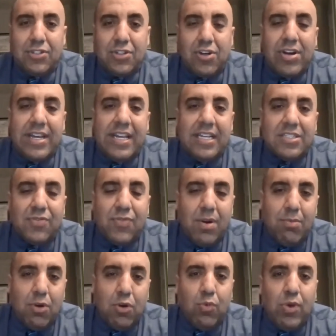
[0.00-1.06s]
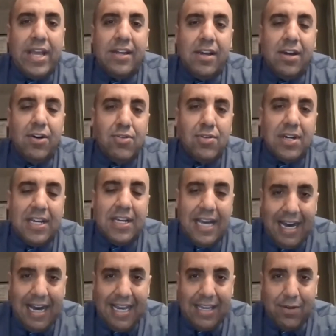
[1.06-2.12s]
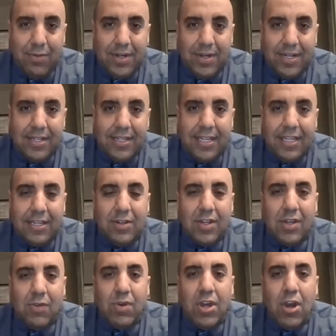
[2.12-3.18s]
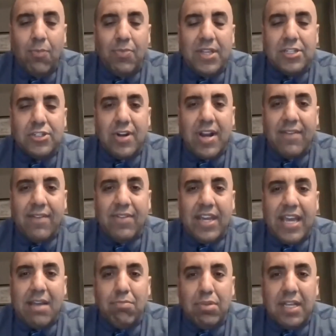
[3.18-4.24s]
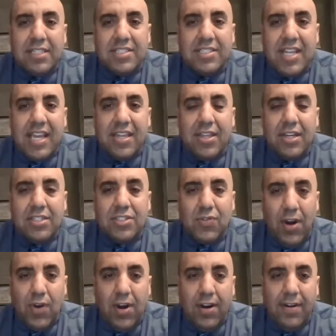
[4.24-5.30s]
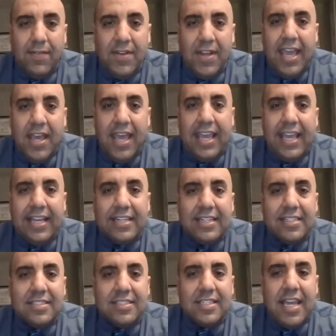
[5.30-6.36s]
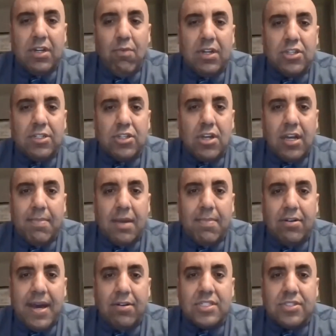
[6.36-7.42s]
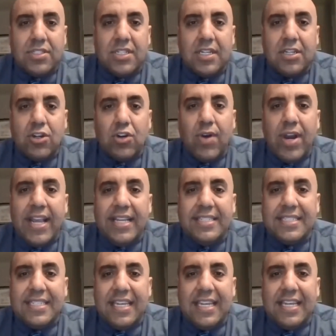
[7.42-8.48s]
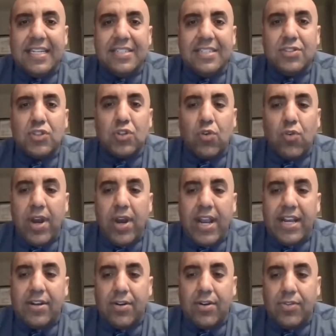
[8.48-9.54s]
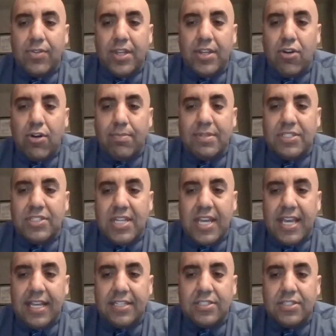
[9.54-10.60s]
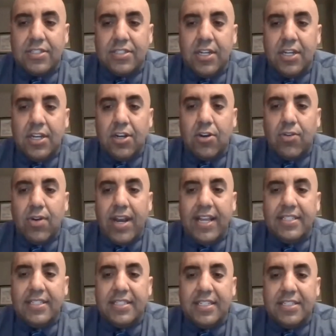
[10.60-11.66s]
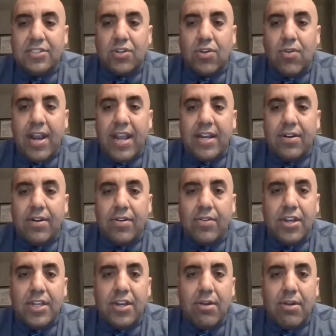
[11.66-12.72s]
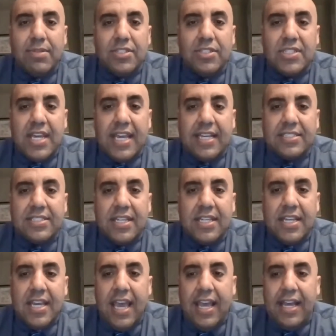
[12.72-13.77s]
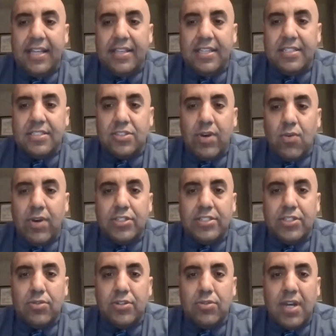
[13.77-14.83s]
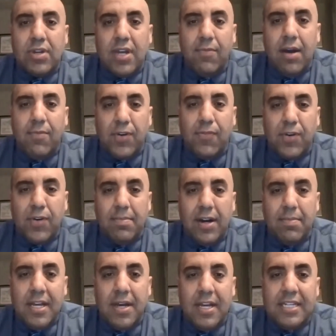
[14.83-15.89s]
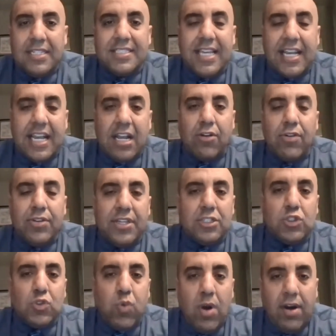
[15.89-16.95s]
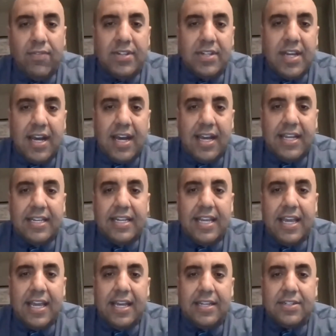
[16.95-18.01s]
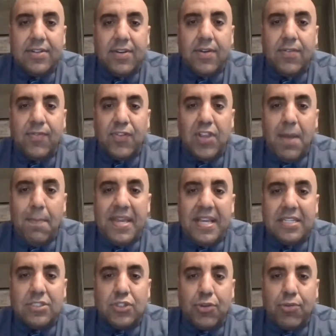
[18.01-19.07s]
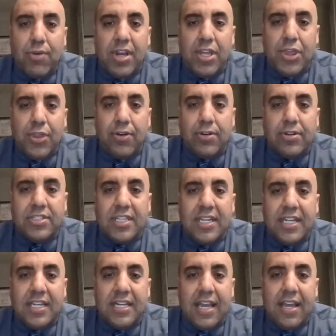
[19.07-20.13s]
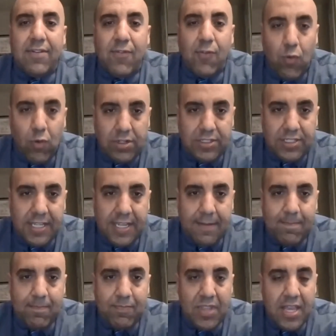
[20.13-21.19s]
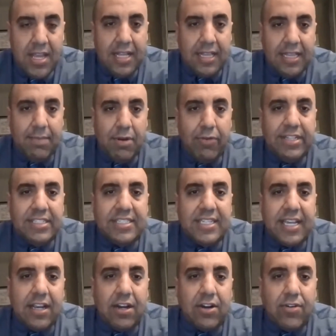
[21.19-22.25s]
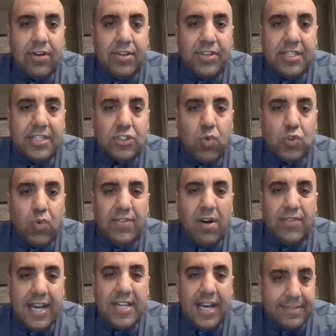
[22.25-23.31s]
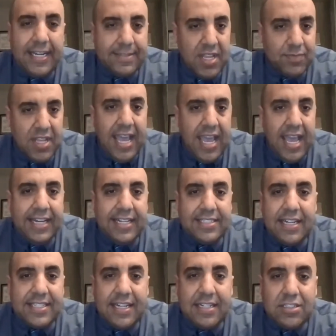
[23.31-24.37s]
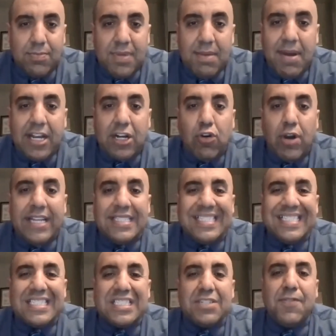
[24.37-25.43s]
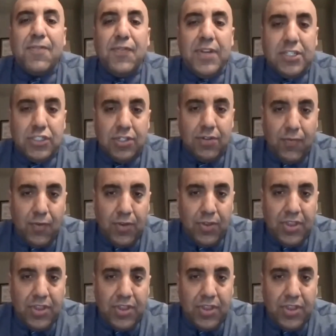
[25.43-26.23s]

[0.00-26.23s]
Greetings from Red Oak, Iowa. And uh, we hope that you're having a blessed day thus far. And uh, today I want to talk about uh, grace is greater than your mistakes. Grace is greater than your mistakes. And this is going to come from Second Corinthians 12 and 9 and Philippians 3 13 and 14. Let me read Second Corinthians 12 and 9. And he said unto me, My grace is sufficient for